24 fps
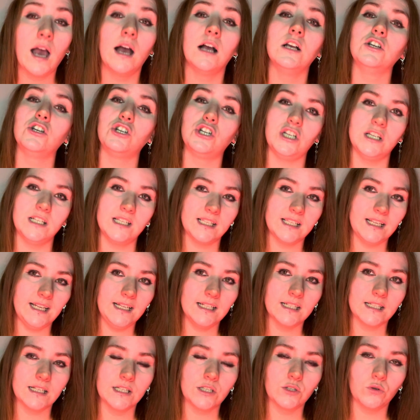She
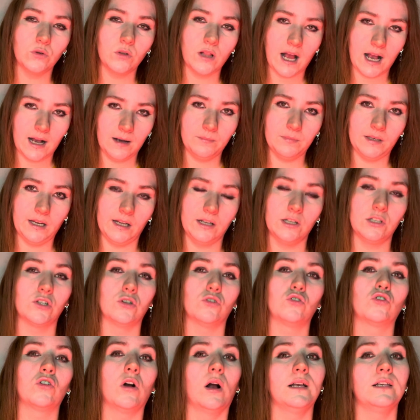sees this all happening, so
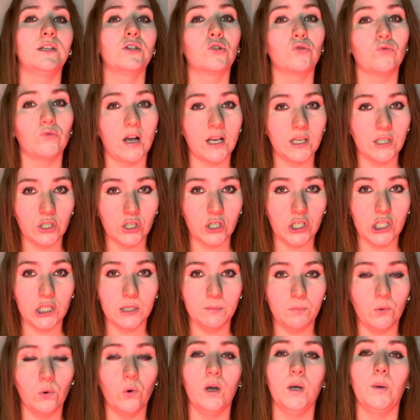tries to rescue the
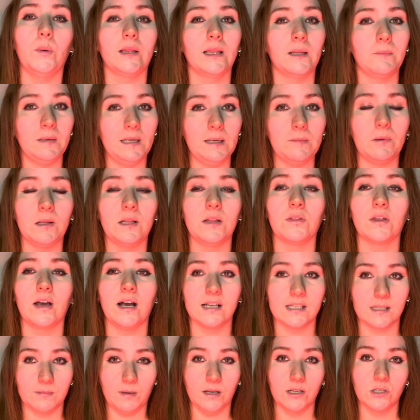boy when the people in the
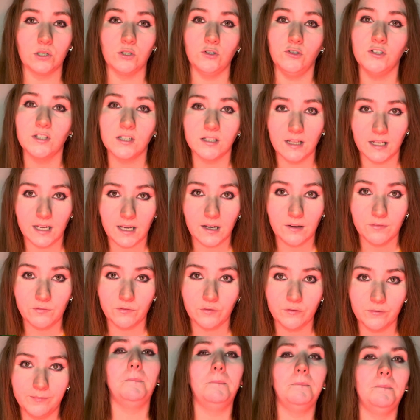hazmat suits leave.
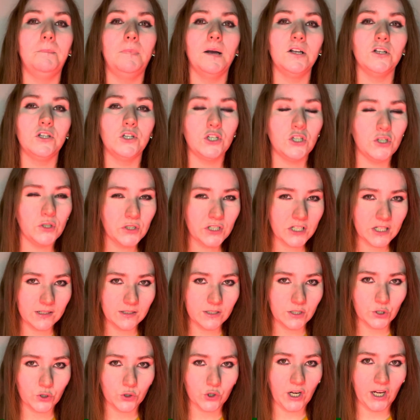But due to
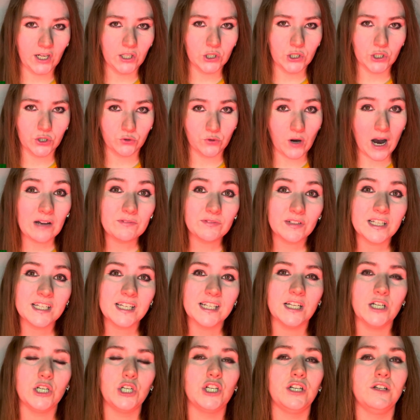this strange
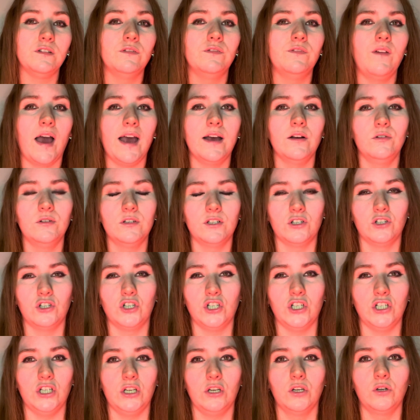gravity, she fails and
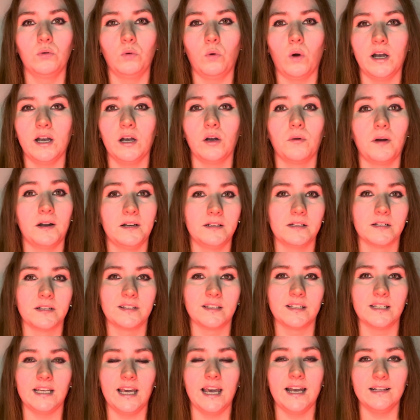she quite
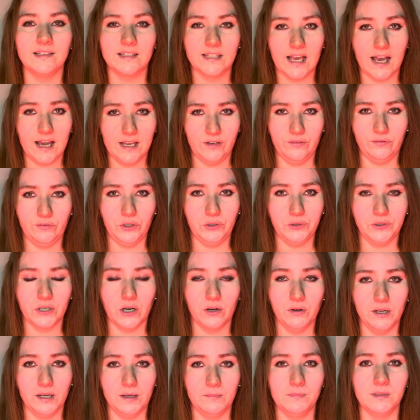horrendously hits her head a few
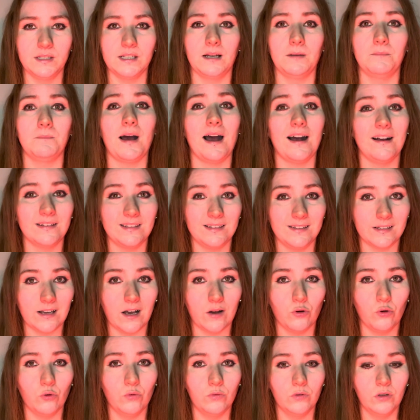times and passes
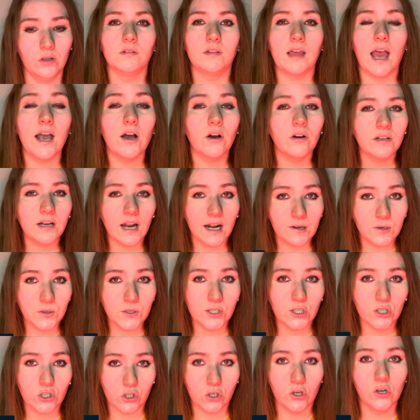out. They are now
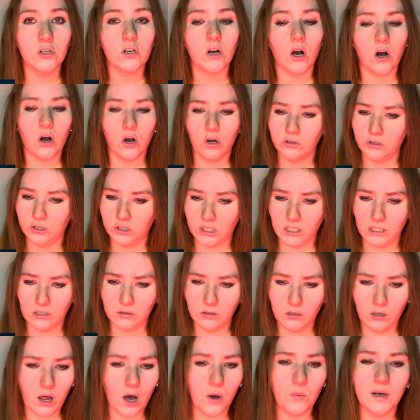stuck on the
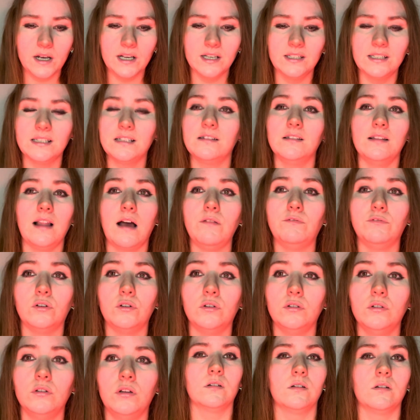lowest
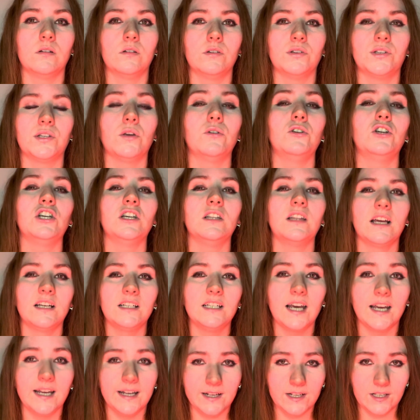level, so she then
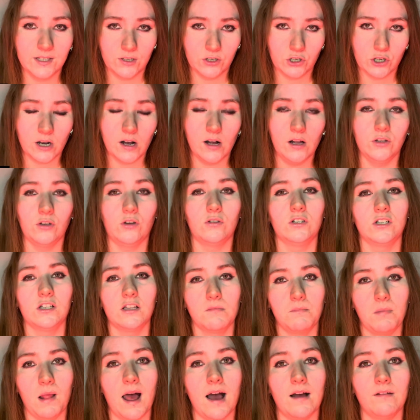takes the child onto the
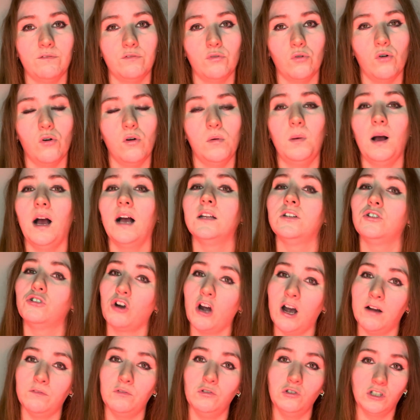platform and
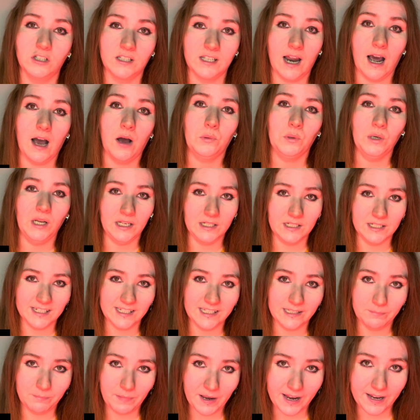travels down into
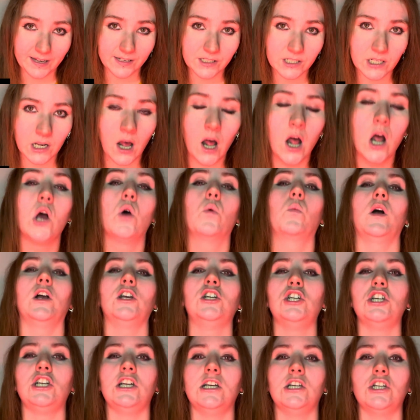the pit, where
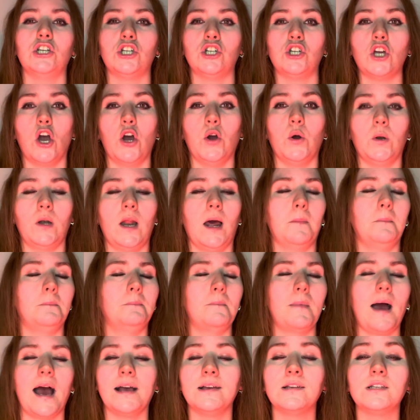she is shown a
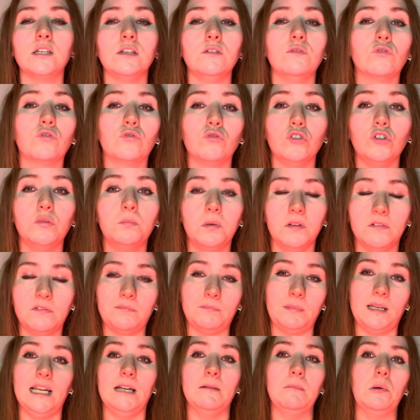massive group of
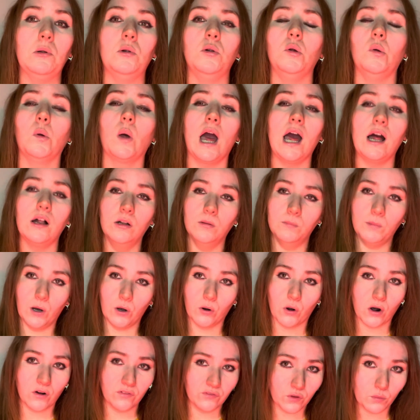people who help her
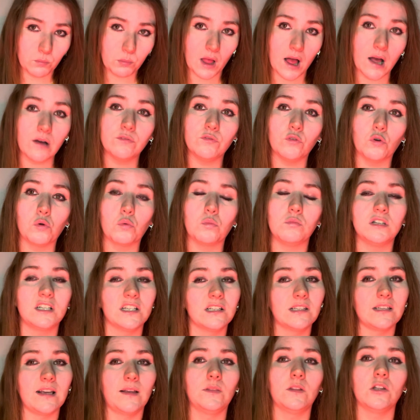off the platform to
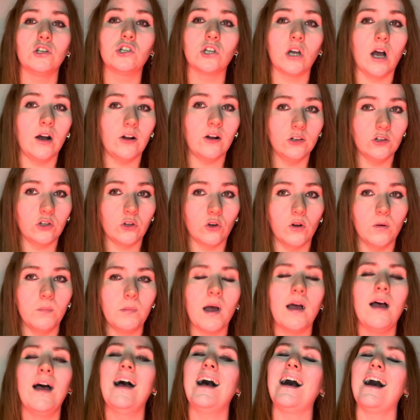send the child up
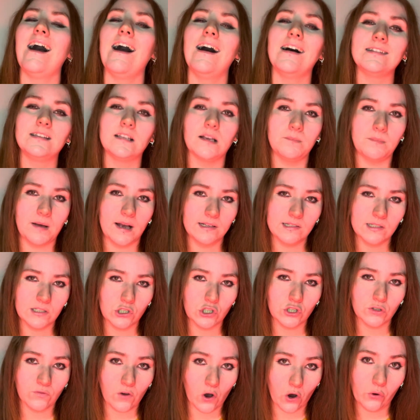as a message
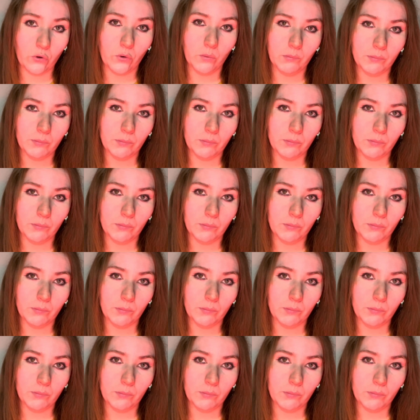of hope.